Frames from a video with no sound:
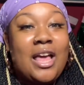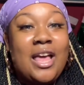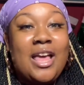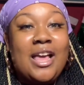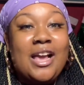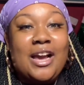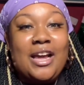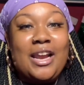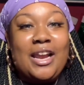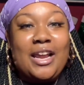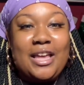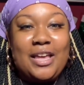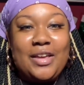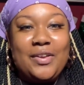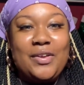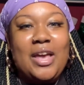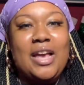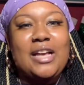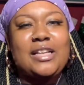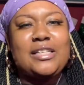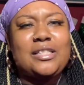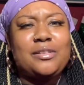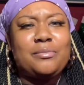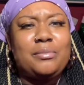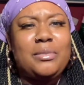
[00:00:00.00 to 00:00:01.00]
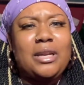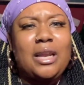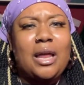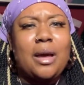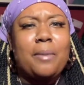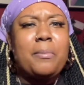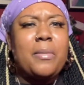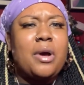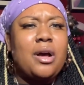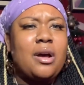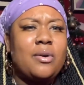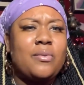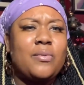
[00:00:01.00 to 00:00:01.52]
Because they keep asking me, like,
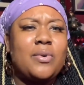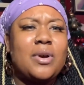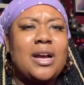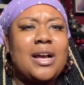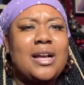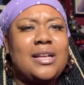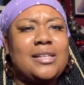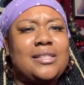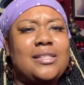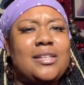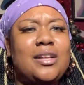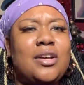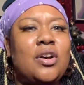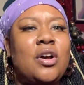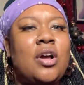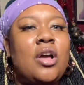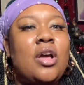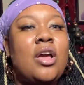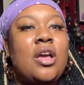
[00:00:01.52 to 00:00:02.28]
Mom, where are stuff?